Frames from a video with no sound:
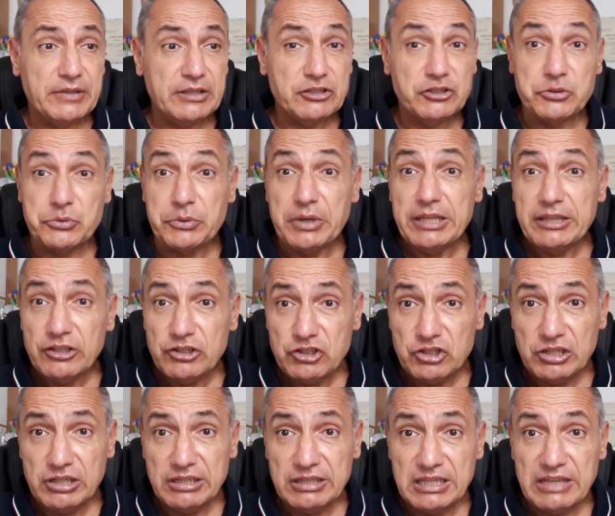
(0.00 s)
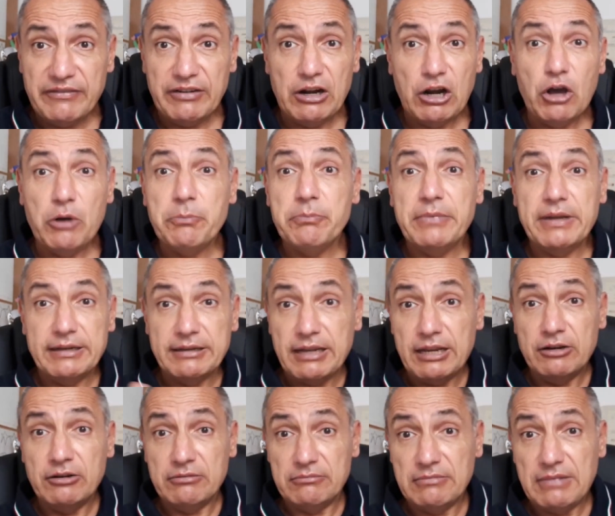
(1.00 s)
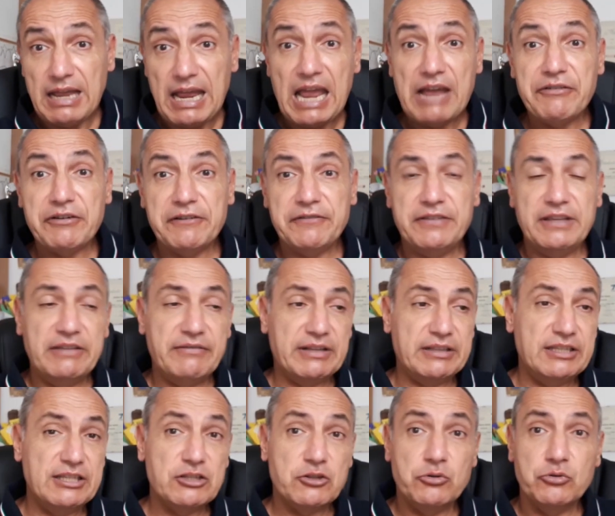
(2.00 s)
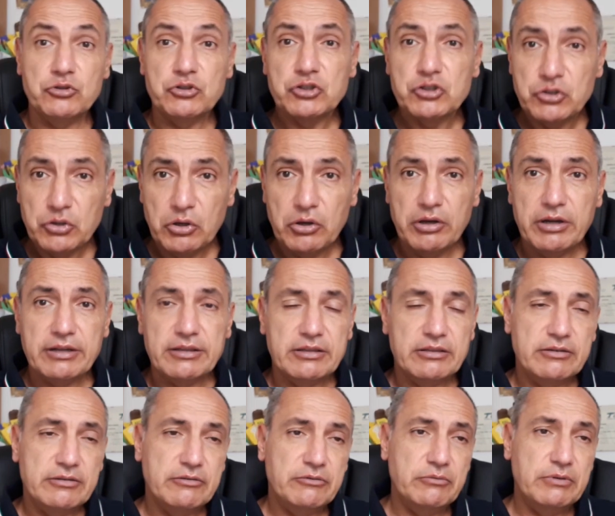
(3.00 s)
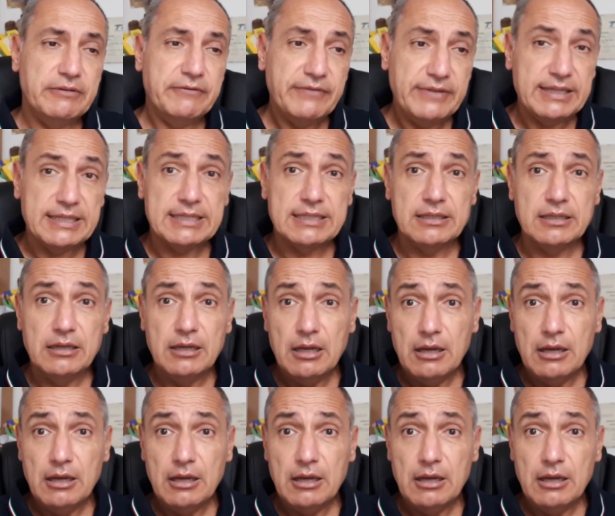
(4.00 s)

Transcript: strategy development and everything that is concerned with this,